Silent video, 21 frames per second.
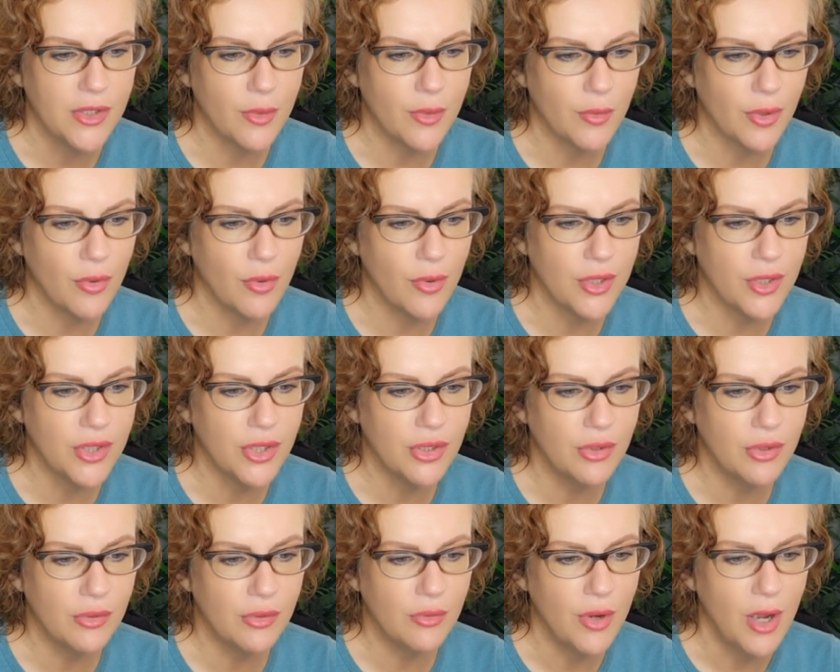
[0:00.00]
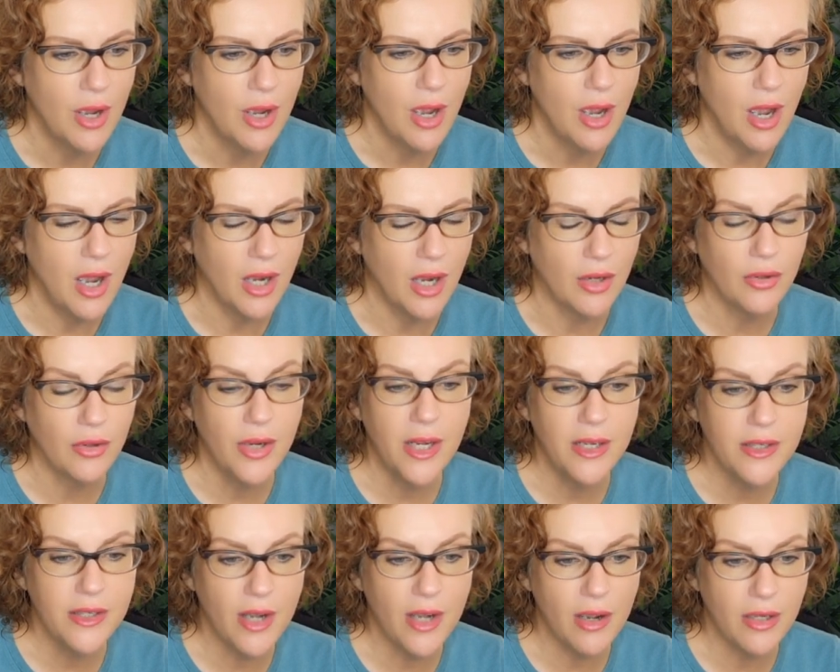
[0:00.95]
So we're going to
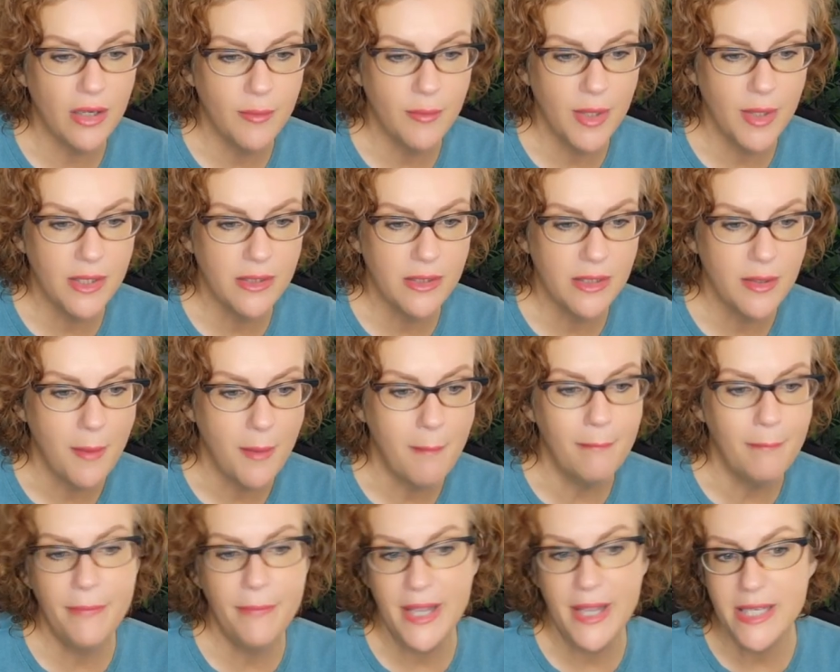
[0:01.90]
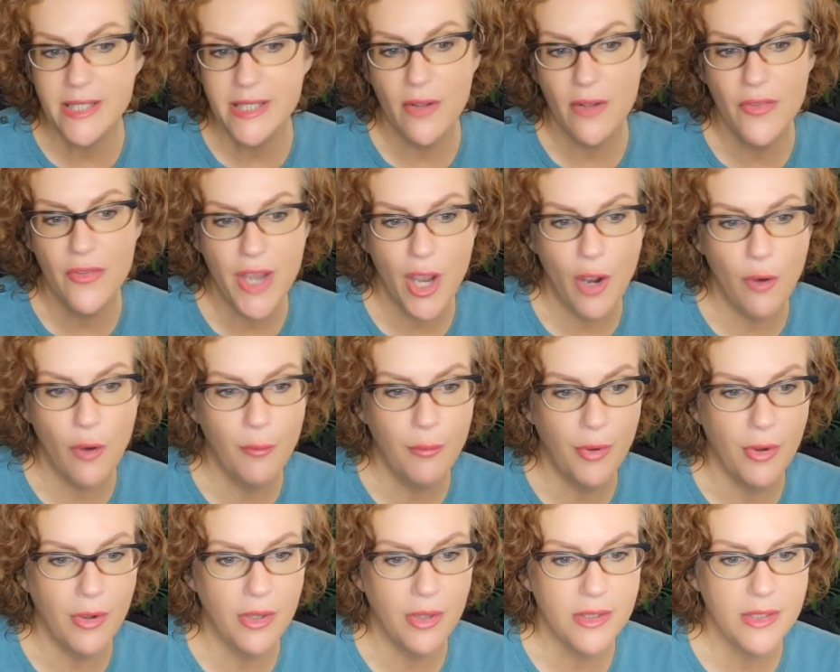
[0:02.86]
create a document based on the
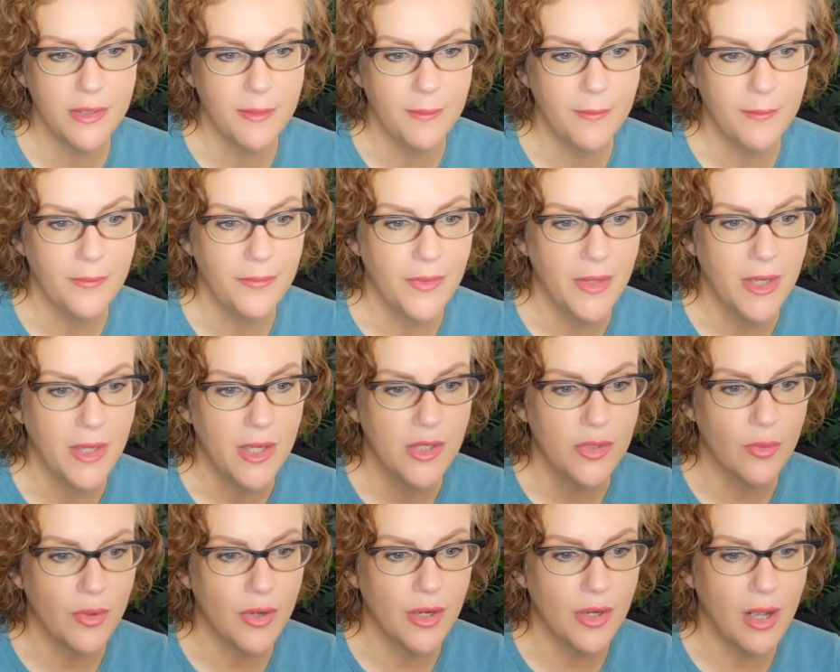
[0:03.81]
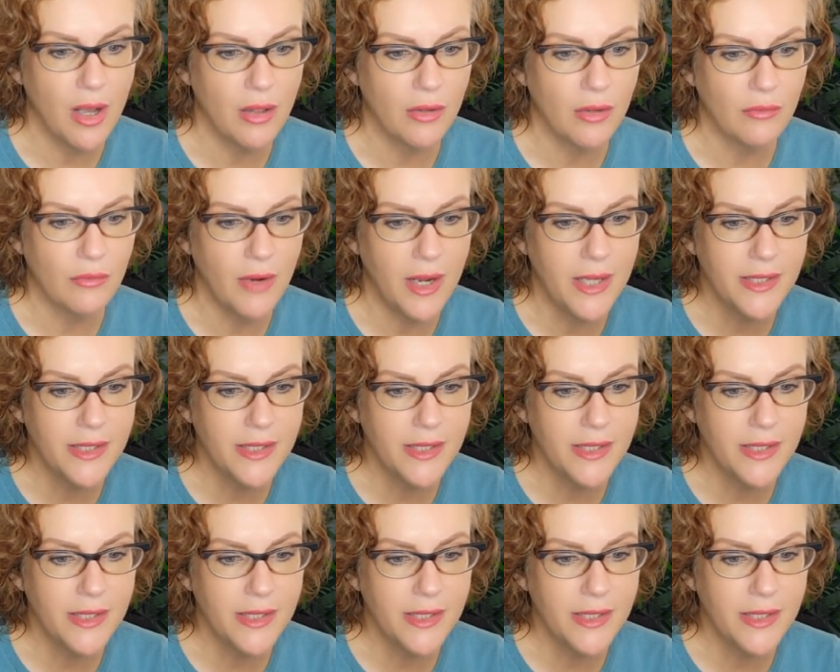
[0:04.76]
output. We're going to call it